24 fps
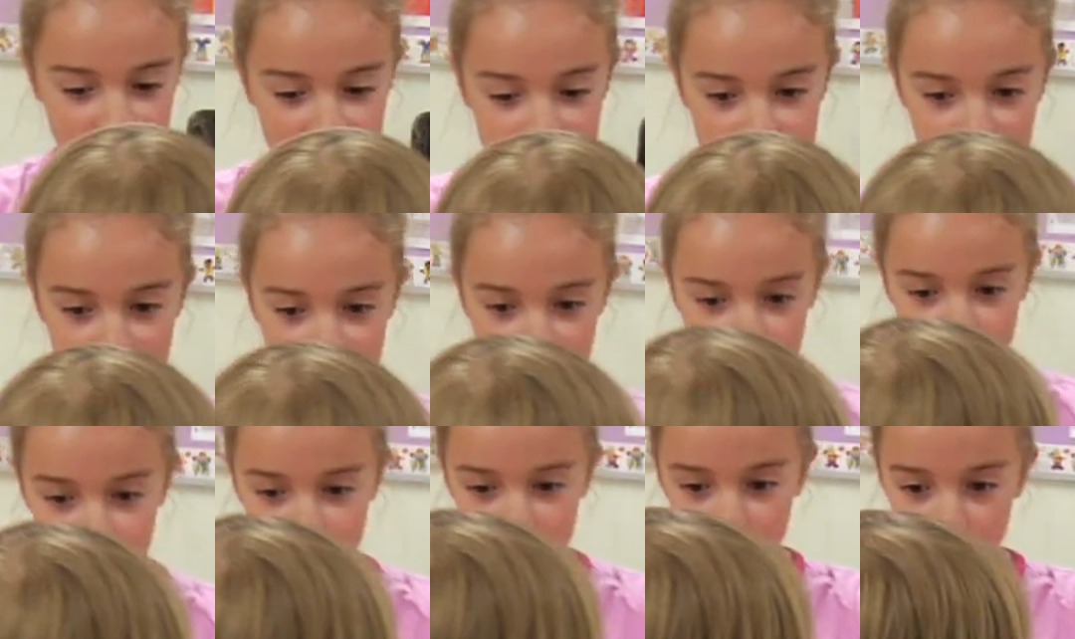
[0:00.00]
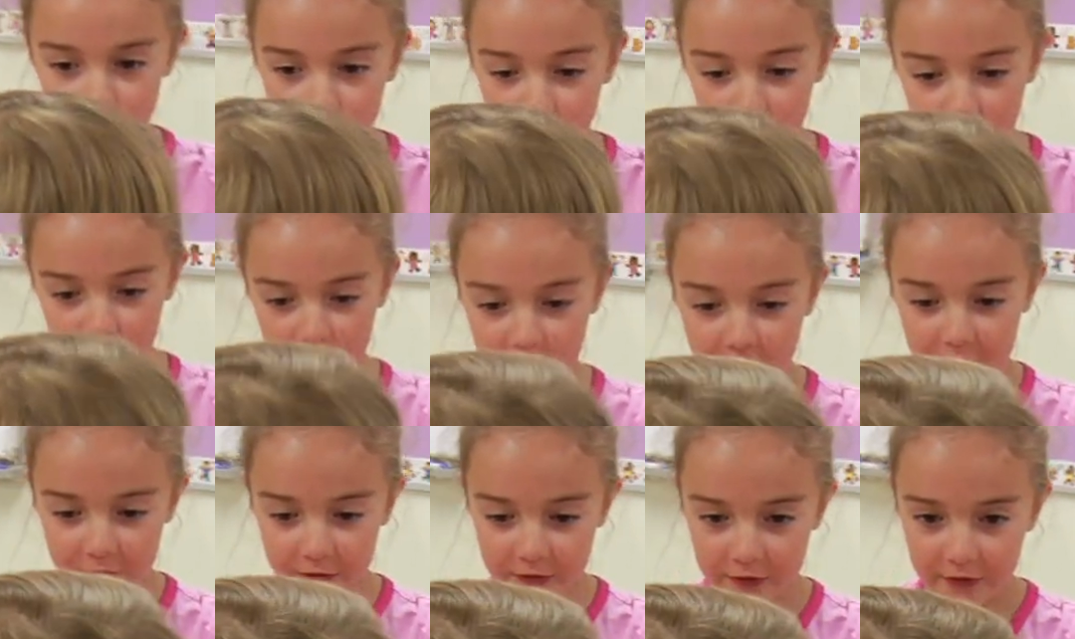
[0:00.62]
and axle.
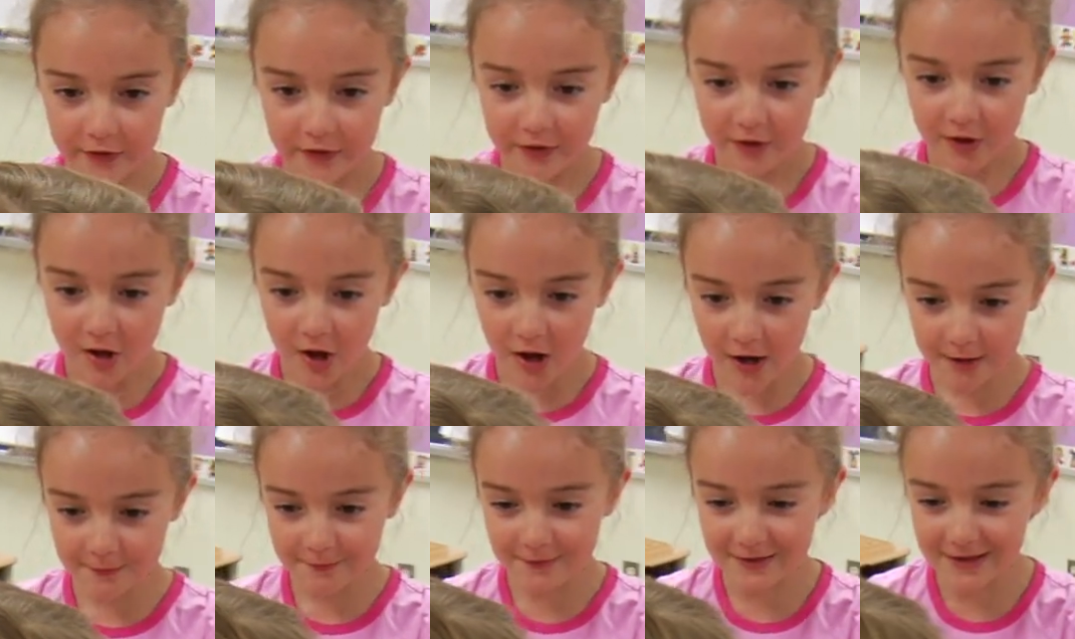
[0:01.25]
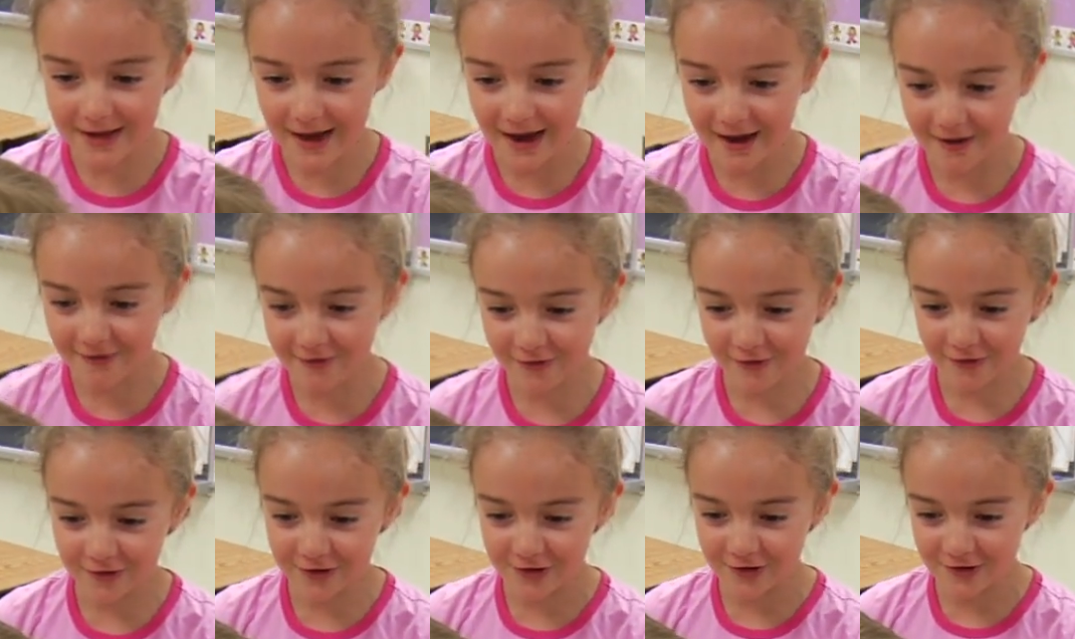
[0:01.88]
Wheel and axle. I'm the
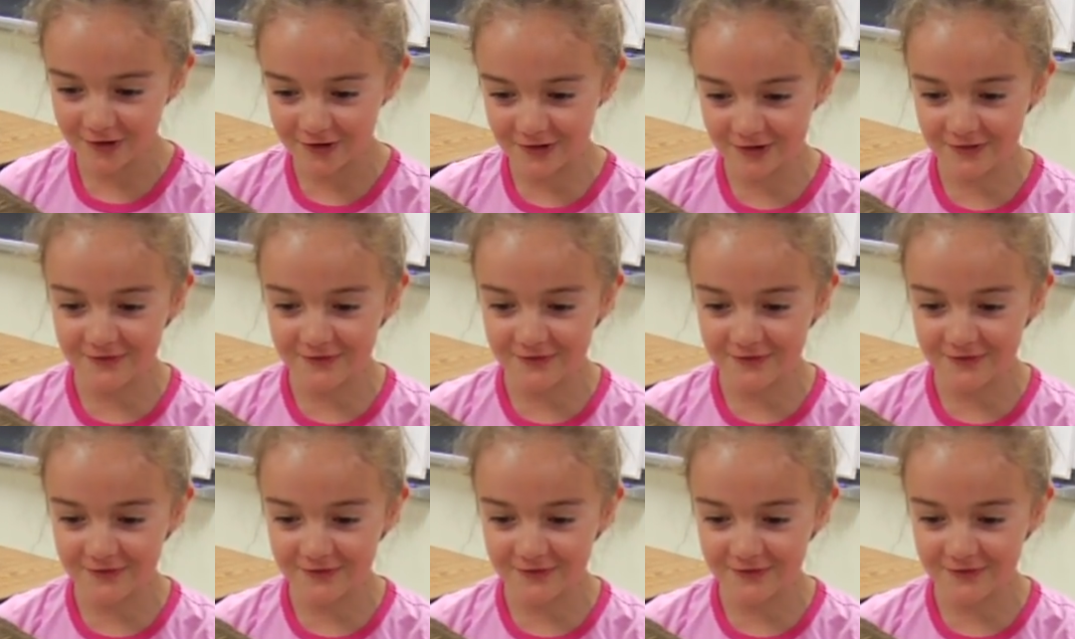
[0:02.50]
axle, you're the